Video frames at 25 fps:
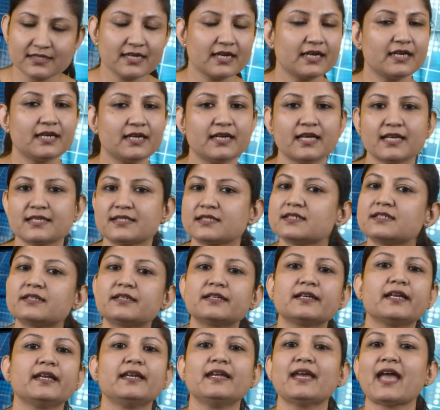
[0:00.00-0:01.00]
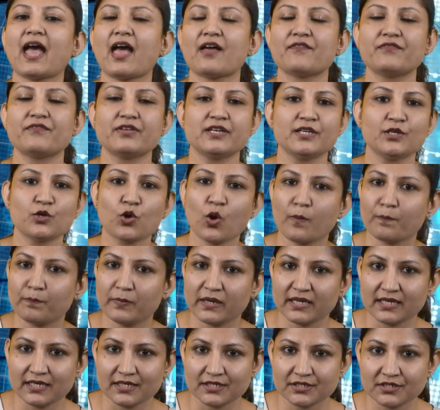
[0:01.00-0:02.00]
It doesn't really have any
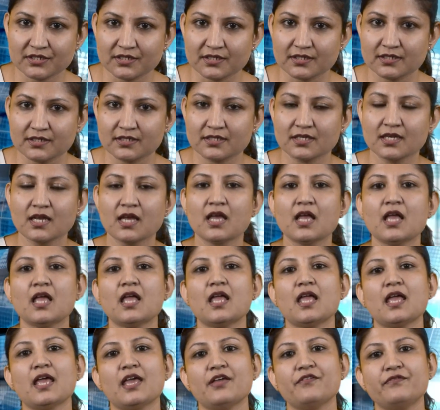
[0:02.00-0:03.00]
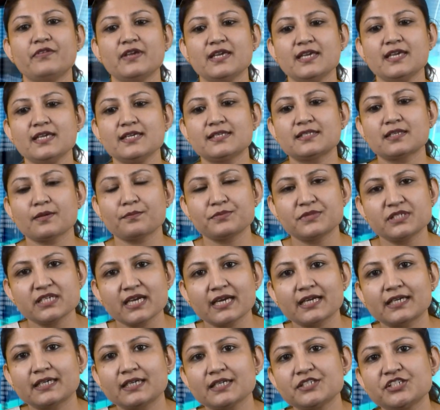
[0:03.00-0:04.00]
complications. We
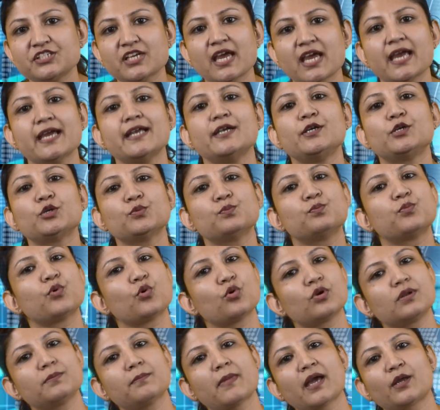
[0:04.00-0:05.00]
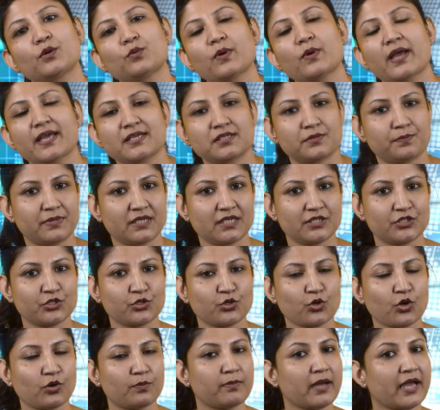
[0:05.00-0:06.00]
subject the child to bone marrow
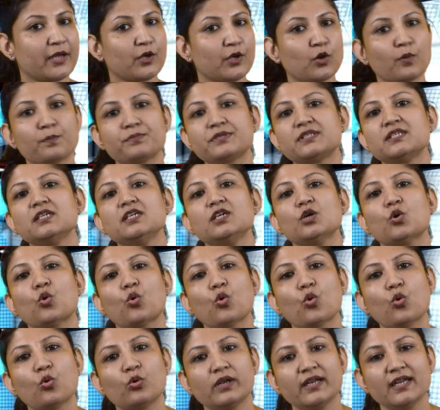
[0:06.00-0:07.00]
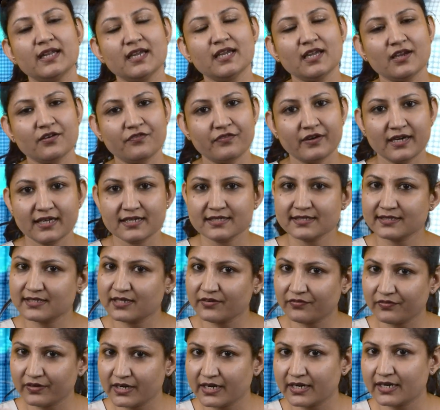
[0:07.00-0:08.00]
aspiration or biopsy only if it is
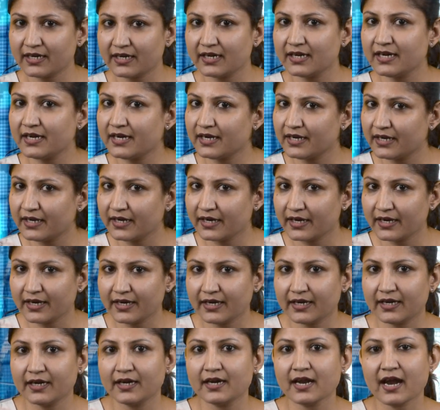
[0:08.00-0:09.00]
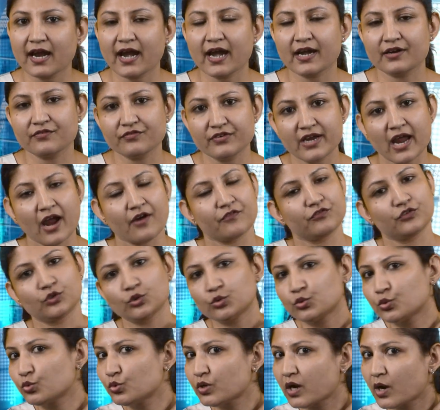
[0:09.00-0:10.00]
definitely indicated, and we have to
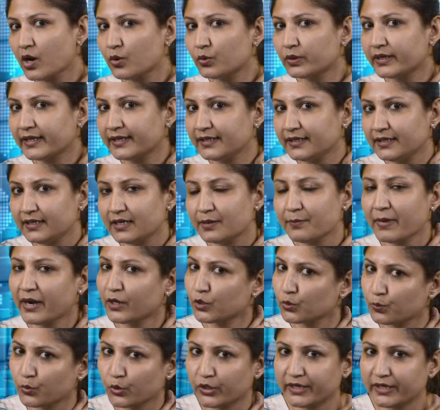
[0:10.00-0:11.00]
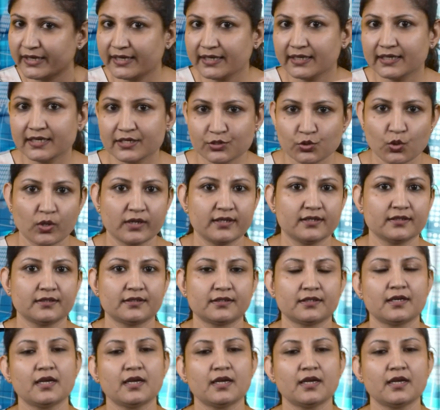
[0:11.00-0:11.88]
rule out any hematopoietic disorder.